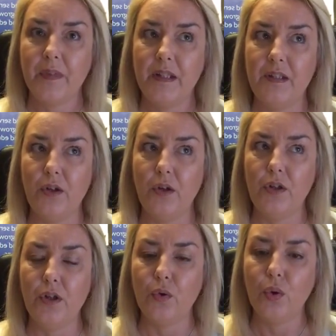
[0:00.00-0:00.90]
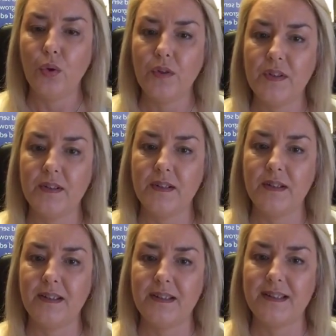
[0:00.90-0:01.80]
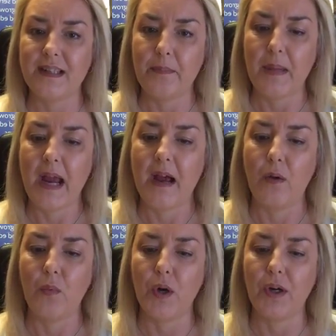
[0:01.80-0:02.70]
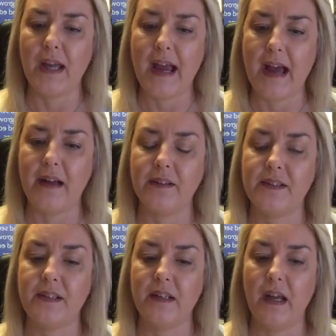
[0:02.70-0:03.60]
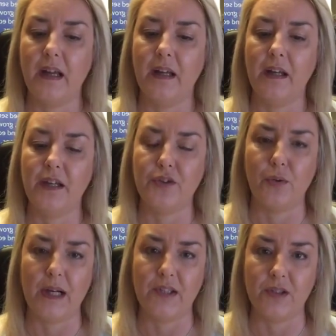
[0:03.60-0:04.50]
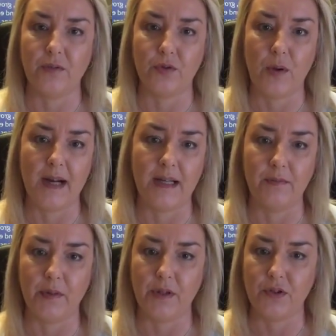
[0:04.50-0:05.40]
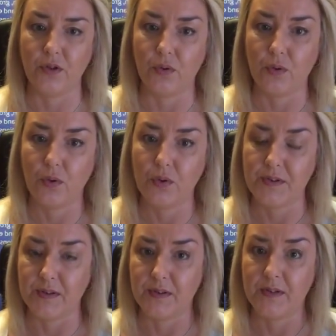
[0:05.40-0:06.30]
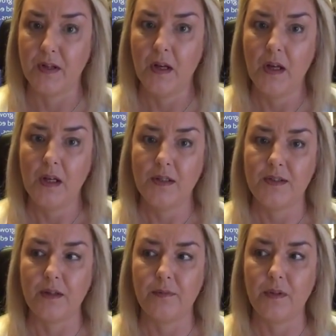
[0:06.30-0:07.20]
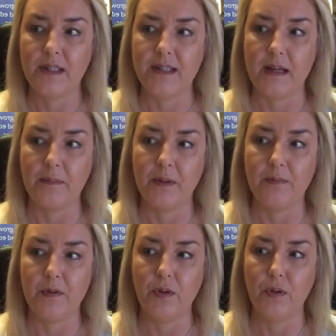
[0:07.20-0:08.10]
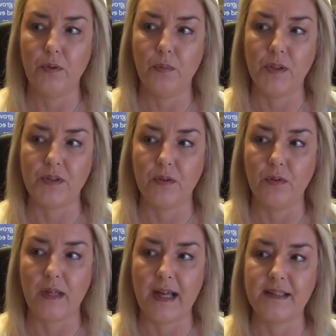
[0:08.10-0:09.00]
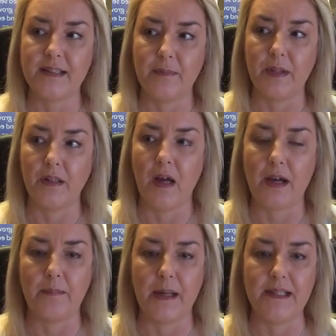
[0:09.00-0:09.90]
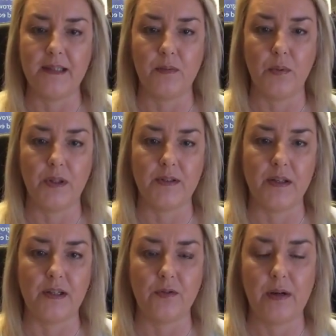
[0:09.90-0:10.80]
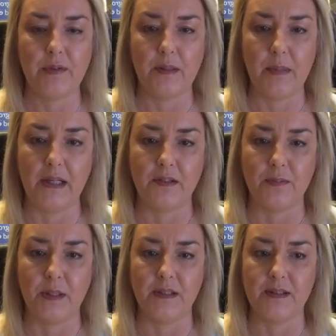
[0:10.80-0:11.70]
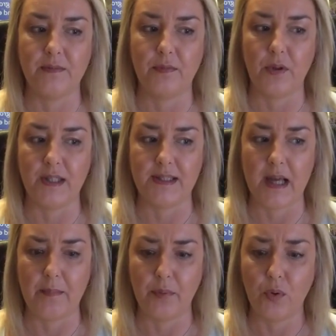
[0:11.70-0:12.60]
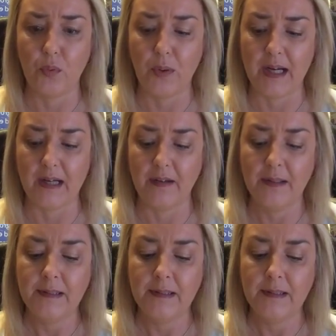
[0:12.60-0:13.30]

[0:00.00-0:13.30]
you could somehow work out a duration of training for those short courses. So for example, if you were to look at something like basic worksite traffic management, for example, where